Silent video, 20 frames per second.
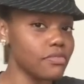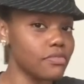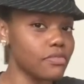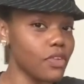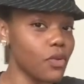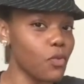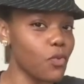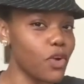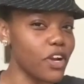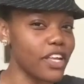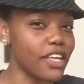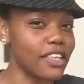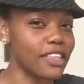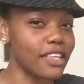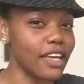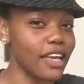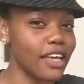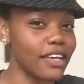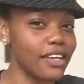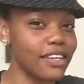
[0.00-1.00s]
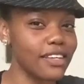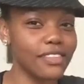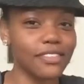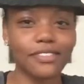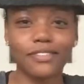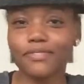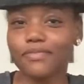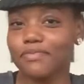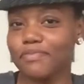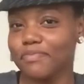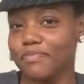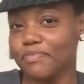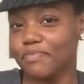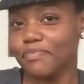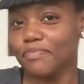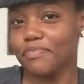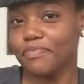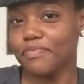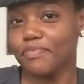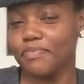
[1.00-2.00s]
What do you think?
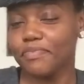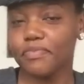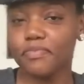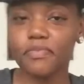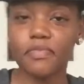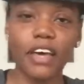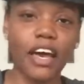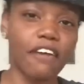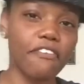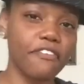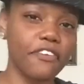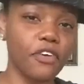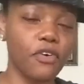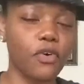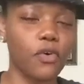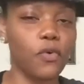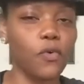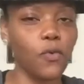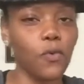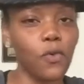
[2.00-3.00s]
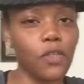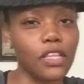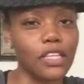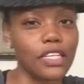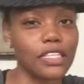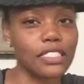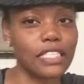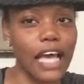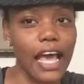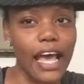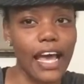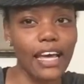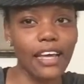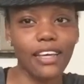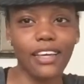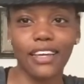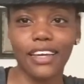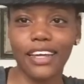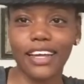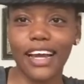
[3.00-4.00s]
I feel cool in this hat,
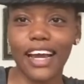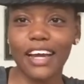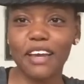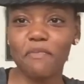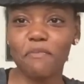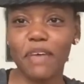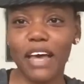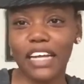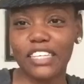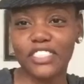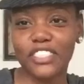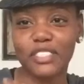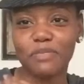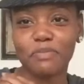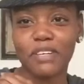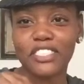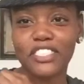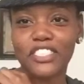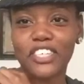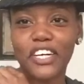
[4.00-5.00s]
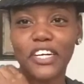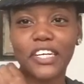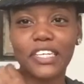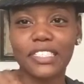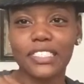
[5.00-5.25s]
and it kind of matches my shirt.